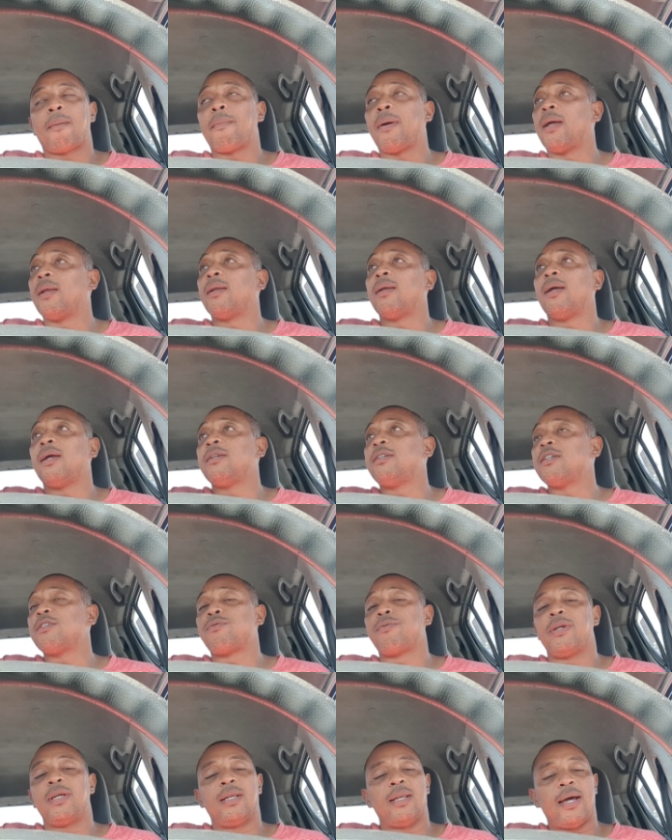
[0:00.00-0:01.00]
And I just
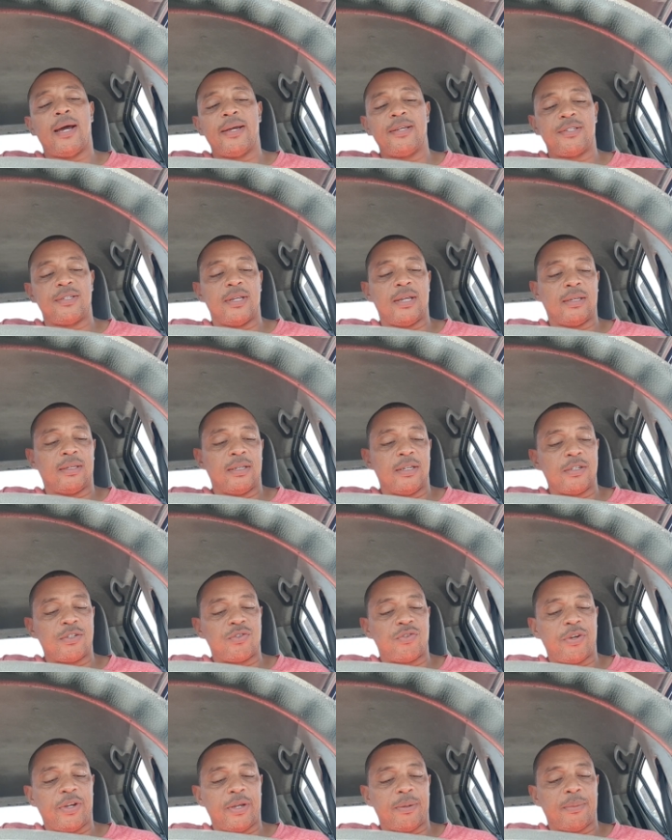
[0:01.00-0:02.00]
realized that in this
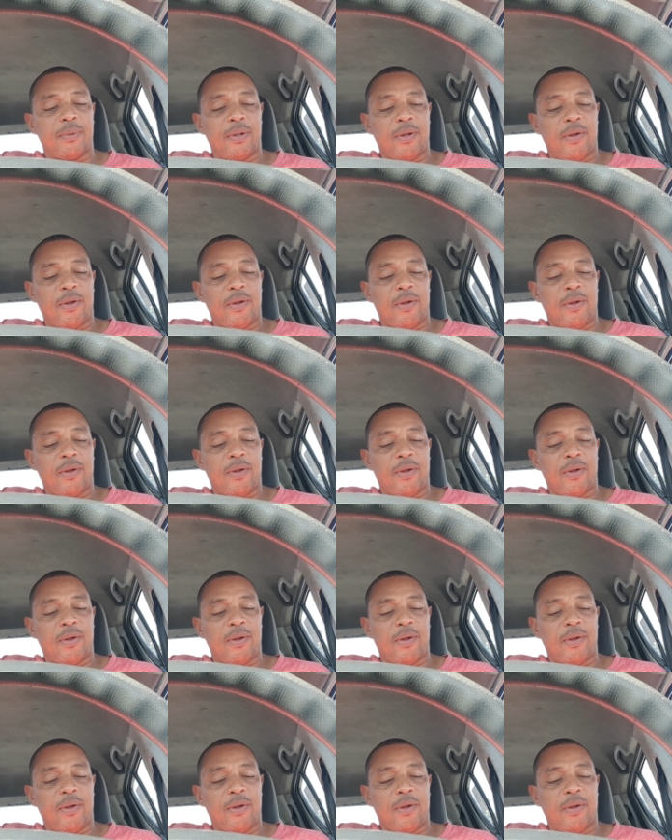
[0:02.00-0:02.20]
dream.